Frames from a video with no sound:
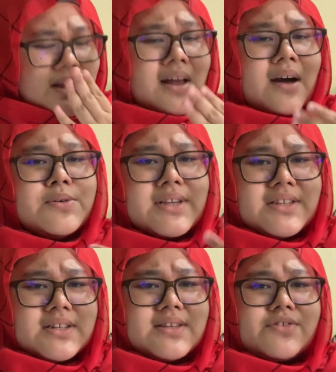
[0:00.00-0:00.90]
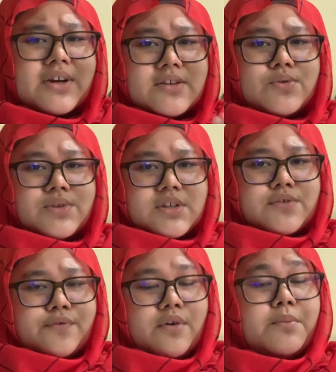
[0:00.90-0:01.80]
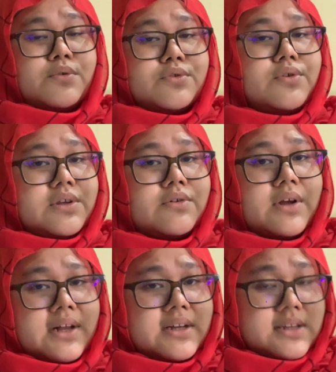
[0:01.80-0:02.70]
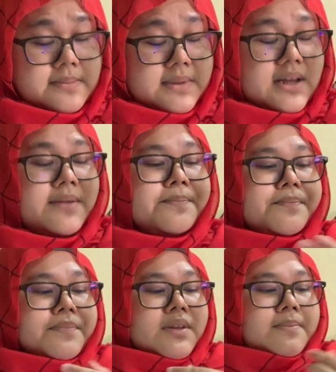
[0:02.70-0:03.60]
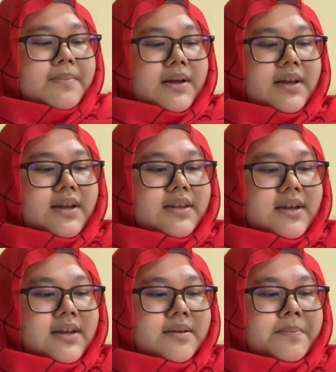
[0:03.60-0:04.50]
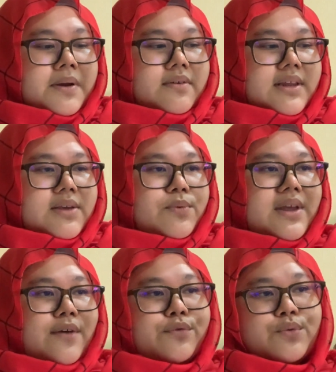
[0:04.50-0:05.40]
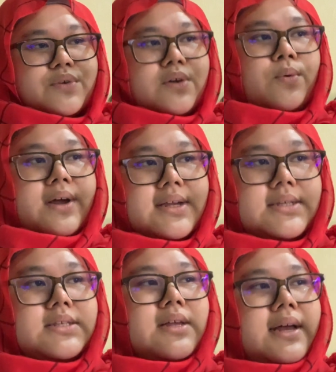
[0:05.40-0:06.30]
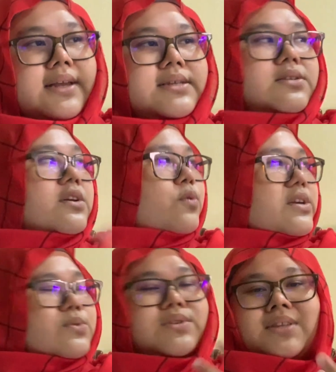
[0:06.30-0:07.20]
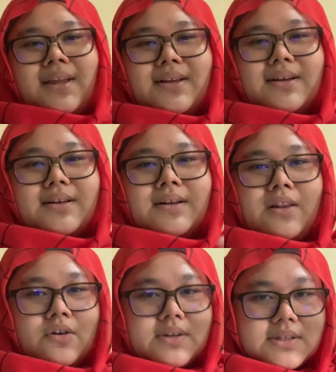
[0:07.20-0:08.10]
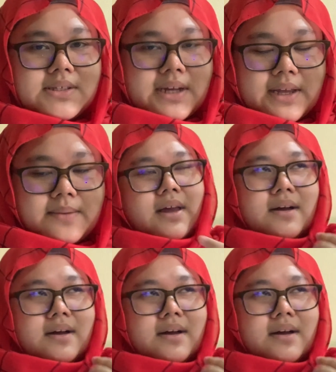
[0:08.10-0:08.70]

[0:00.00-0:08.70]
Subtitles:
I was actually trying to search for Boku no Hero Academia, but apparently we have to request. I guess request would take a longer time.